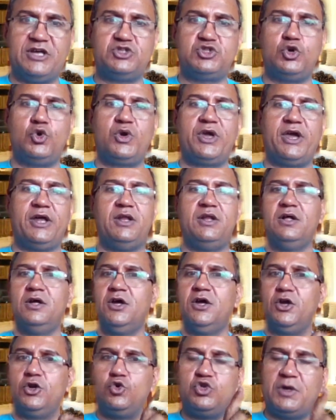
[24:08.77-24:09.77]
So you can
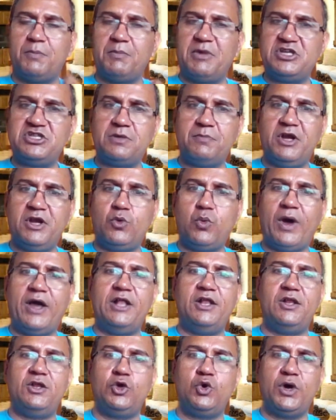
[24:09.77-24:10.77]
do the measurement while
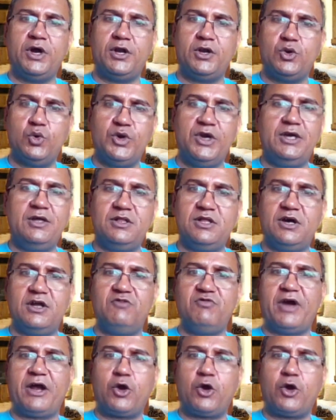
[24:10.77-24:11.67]
you are doing the, in fact,